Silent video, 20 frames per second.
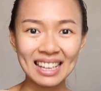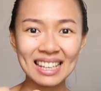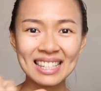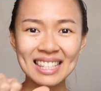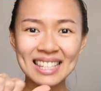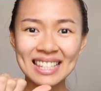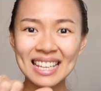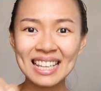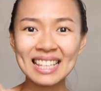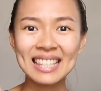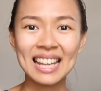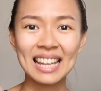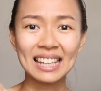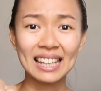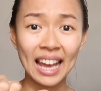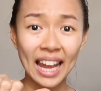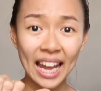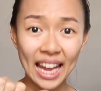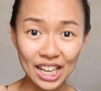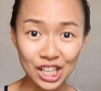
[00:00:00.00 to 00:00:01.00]
Is this
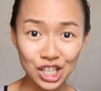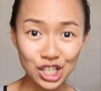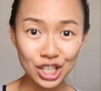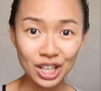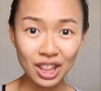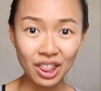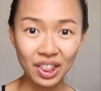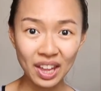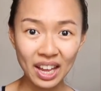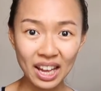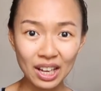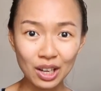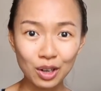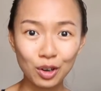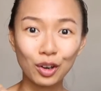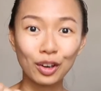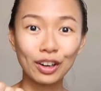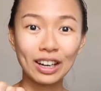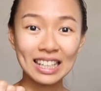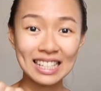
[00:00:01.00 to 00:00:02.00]
an Asian
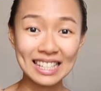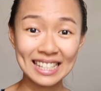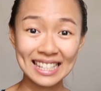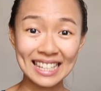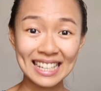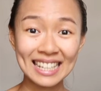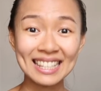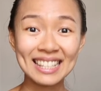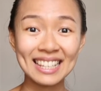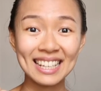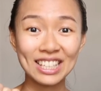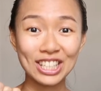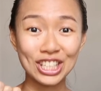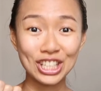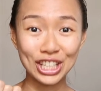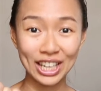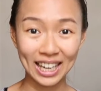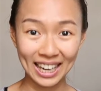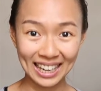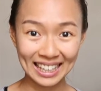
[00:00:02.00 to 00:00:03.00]
thing or is this a
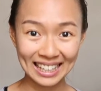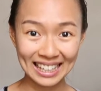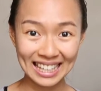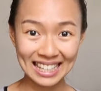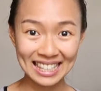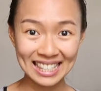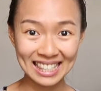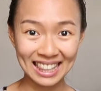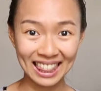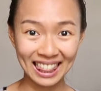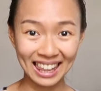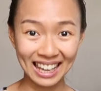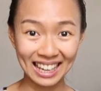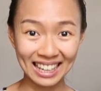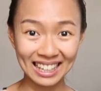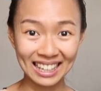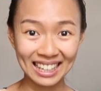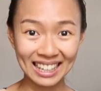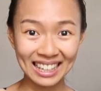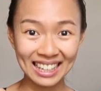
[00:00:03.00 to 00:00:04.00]
Chinese
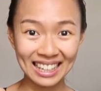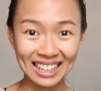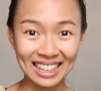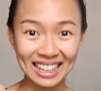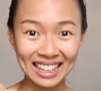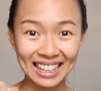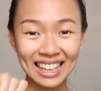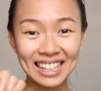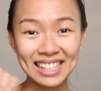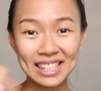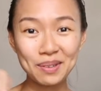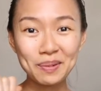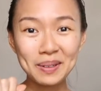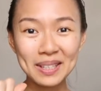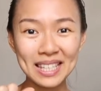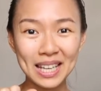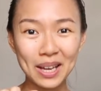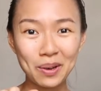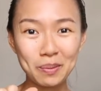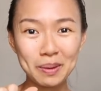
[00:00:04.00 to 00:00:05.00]
thing? Can
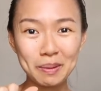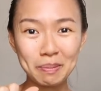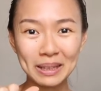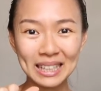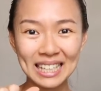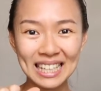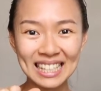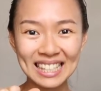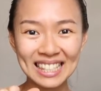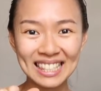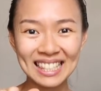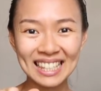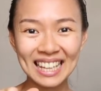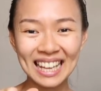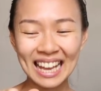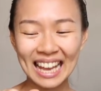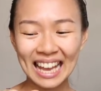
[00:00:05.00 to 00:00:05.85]
someone tell me, please?